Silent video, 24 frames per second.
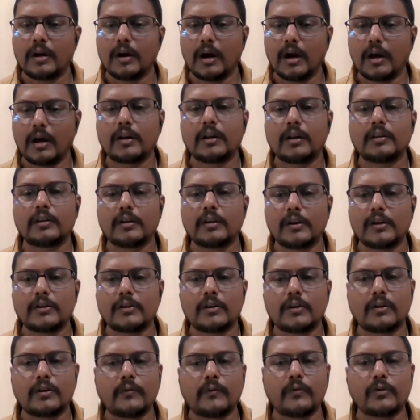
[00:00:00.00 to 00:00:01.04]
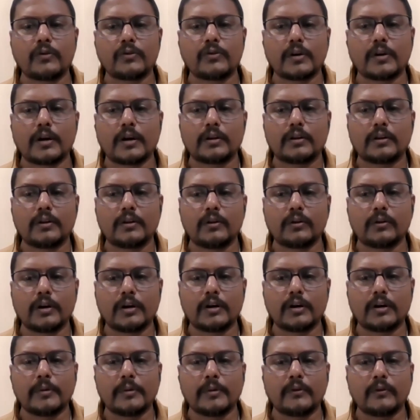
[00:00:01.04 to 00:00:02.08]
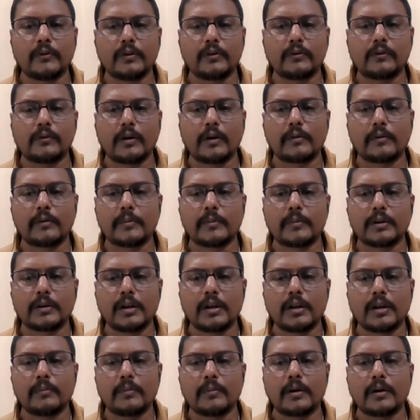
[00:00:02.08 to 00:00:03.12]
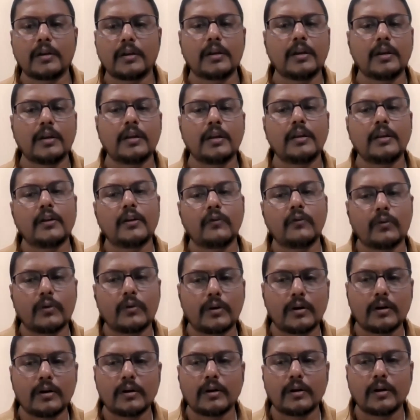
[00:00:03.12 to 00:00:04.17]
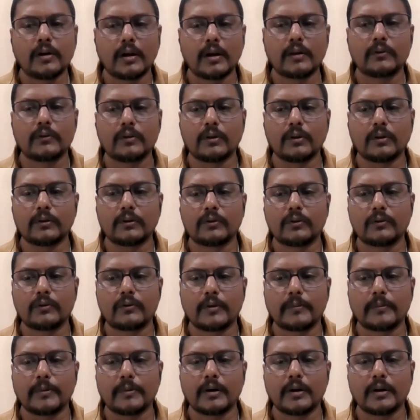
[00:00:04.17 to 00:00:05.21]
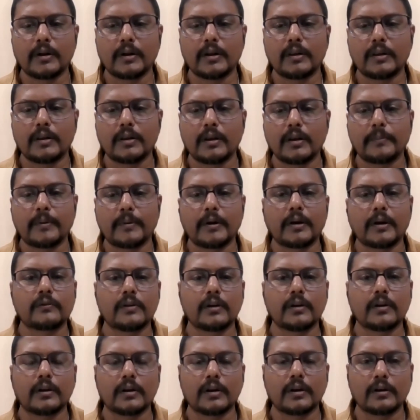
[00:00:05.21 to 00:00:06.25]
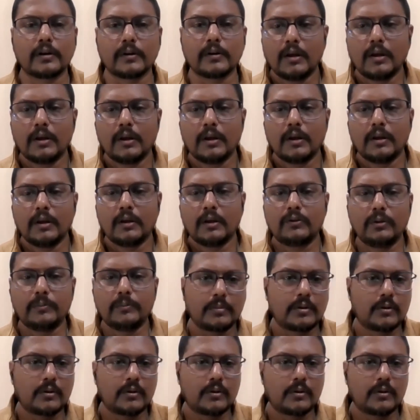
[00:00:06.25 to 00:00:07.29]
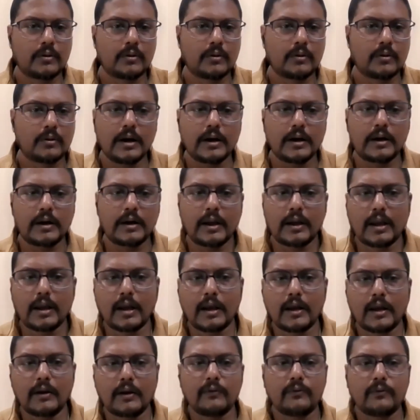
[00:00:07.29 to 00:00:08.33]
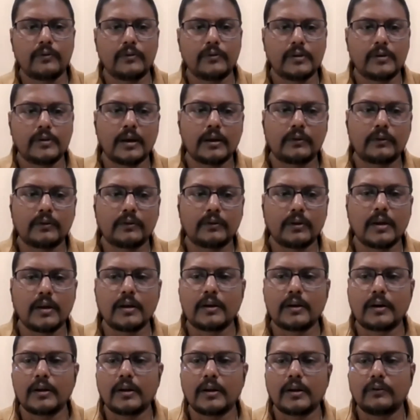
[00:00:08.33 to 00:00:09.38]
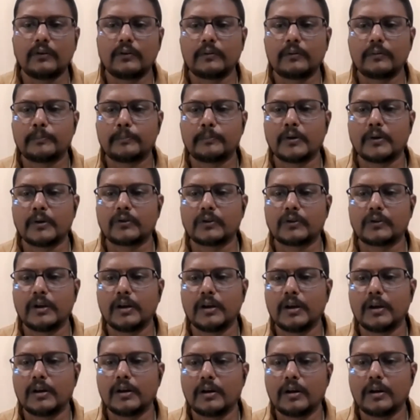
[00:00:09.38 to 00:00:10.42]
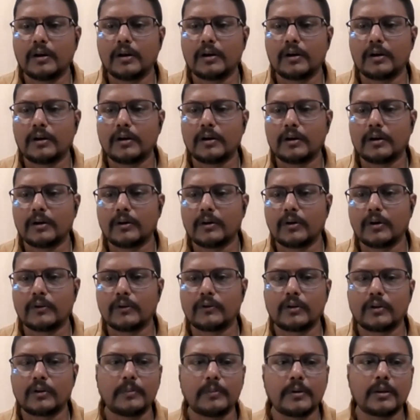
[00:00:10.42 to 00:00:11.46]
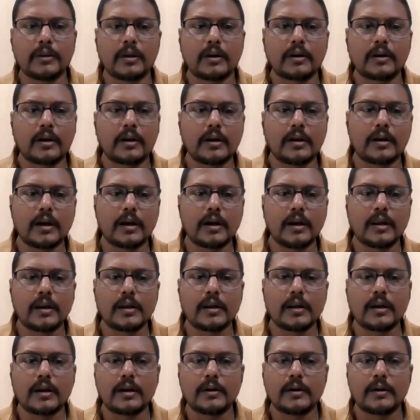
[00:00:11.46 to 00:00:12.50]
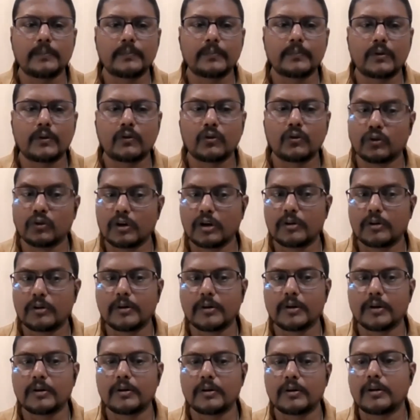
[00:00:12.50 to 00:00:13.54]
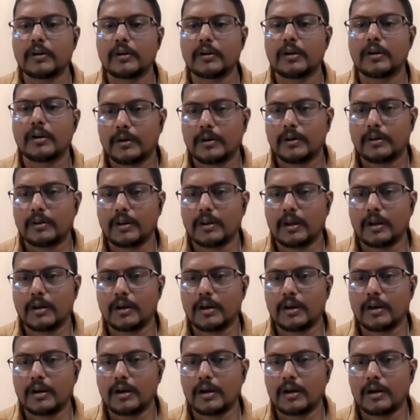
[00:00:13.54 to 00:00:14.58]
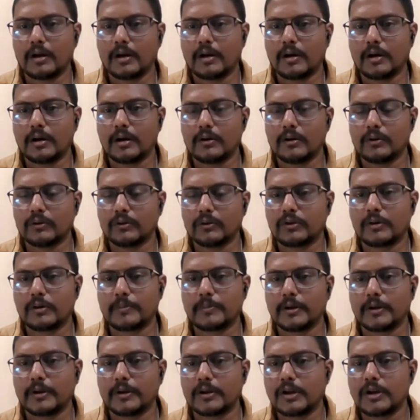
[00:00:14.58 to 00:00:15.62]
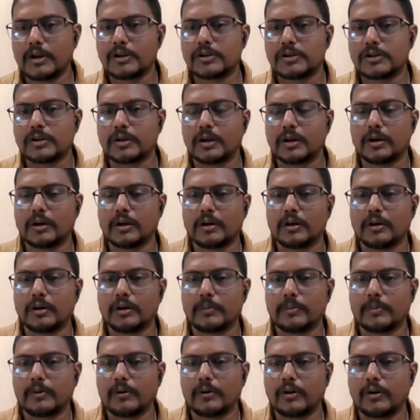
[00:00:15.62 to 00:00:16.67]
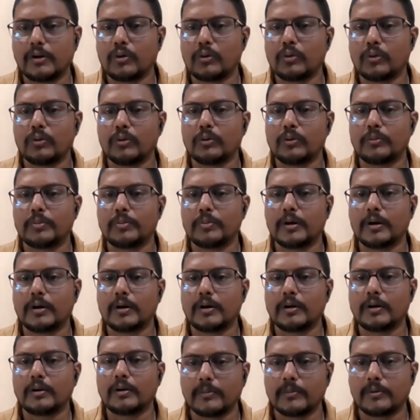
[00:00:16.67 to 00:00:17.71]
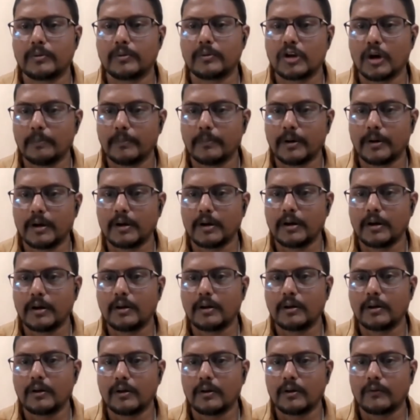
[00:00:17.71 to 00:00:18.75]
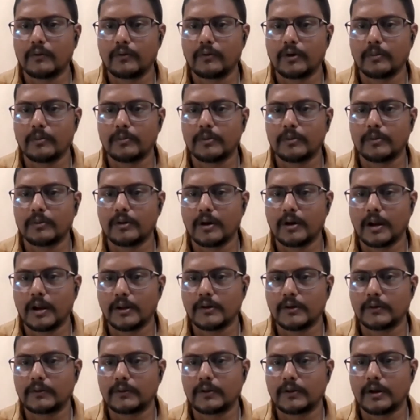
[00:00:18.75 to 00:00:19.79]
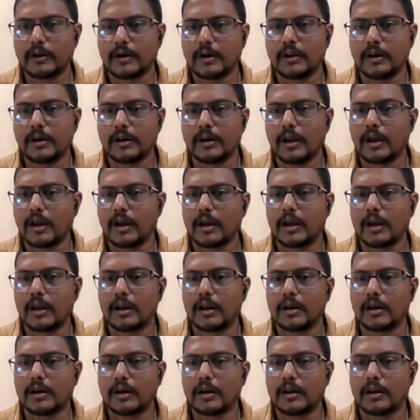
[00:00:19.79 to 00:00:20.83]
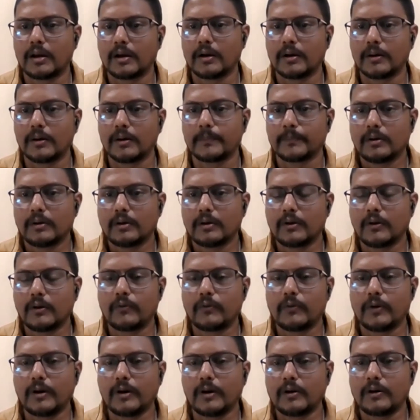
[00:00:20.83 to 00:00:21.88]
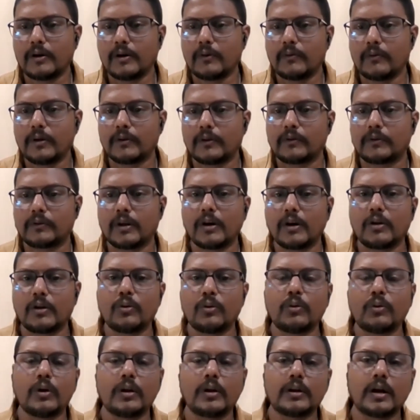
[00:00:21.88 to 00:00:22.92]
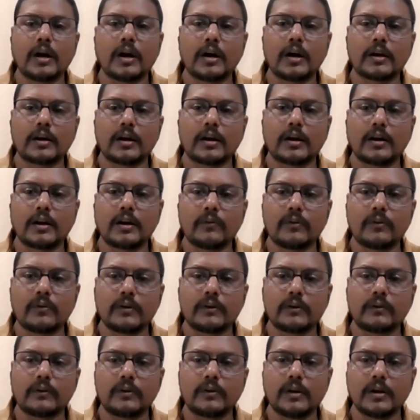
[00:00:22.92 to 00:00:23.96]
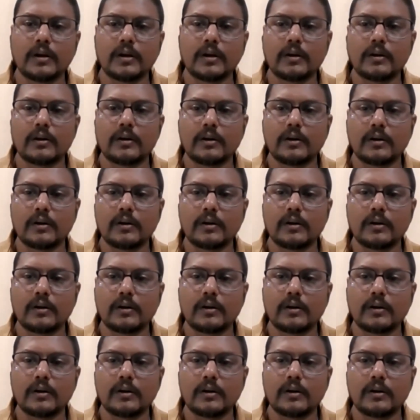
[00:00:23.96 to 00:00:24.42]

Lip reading: Anand region of Gujarat, located between Sabarmati and Mahi River, has also tripled in the past decade. So, crocodile attack have, yes, increased, especially in Odisha, Bhitarkanika area, Sundarban, then Uttar Pradesh due to Chambal from Rajasthan, and different rivers, Saryu and Ghagra rivers there,